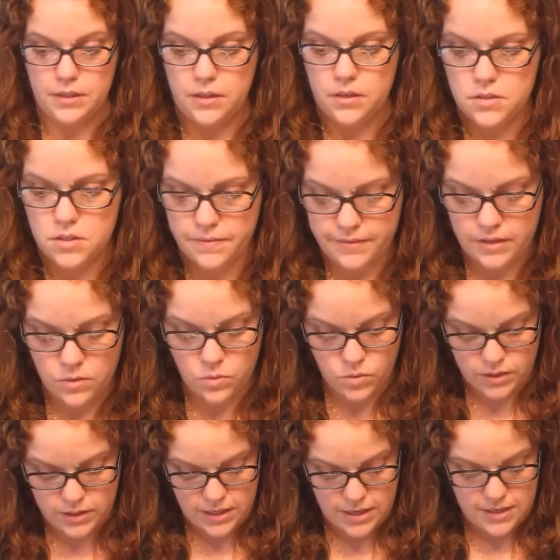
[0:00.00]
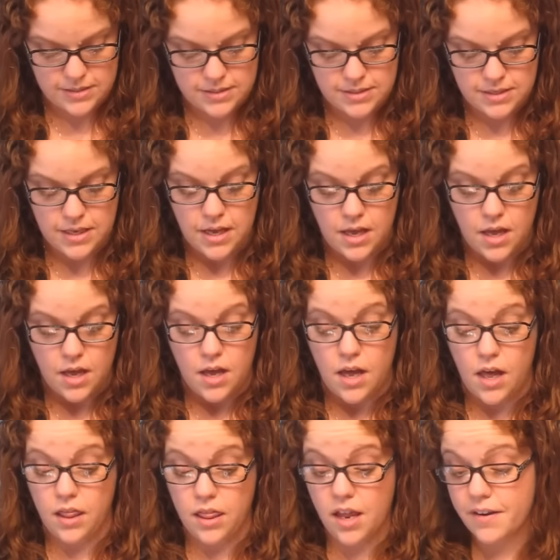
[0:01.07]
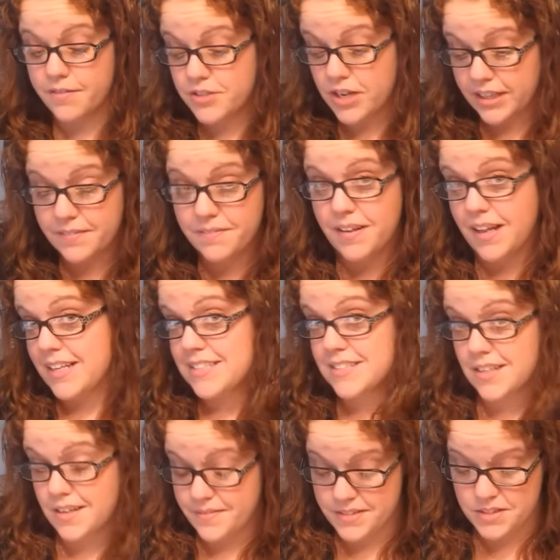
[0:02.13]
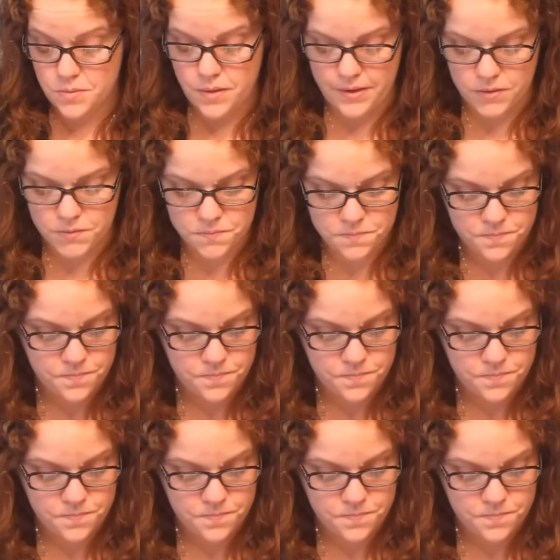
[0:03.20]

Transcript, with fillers: this stuff kind of organized a lot of dragonfly stuff as well.